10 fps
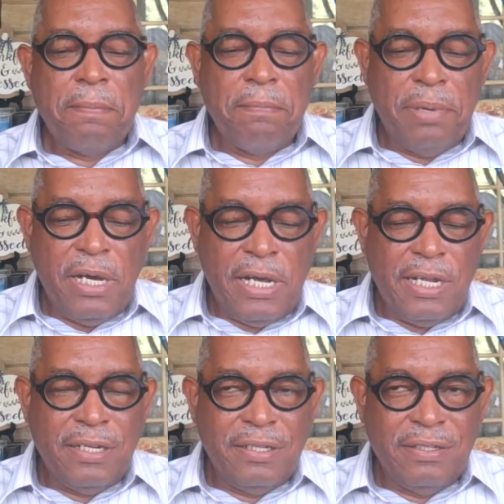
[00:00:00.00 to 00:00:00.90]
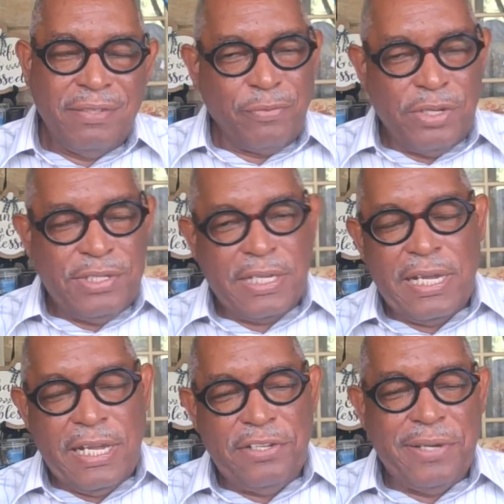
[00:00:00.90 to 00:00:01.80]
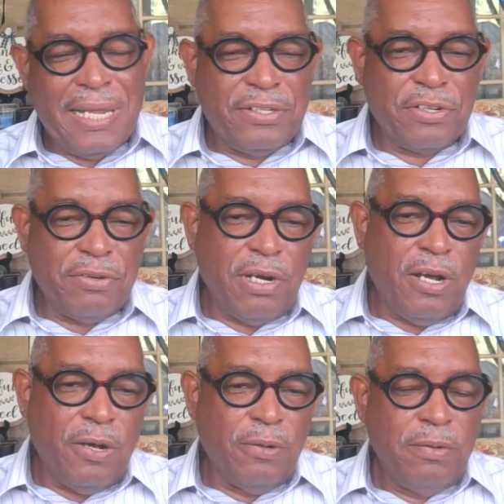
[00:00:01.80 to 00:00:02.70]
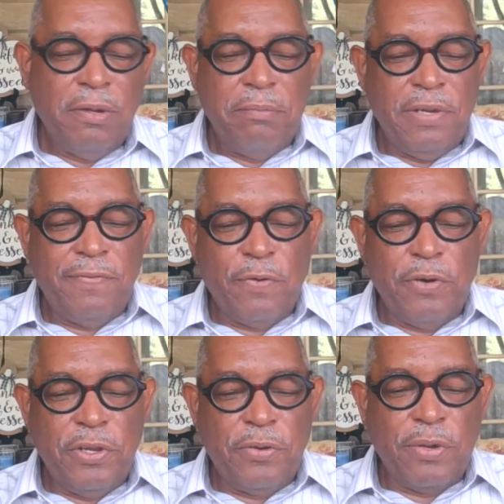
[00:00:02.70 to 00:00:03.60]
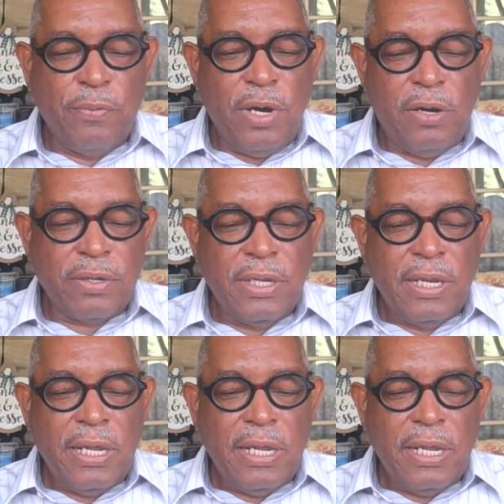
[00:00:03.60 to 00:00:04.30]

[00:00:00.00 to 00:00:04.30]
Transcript: But once again, you have to crawl before you can walk,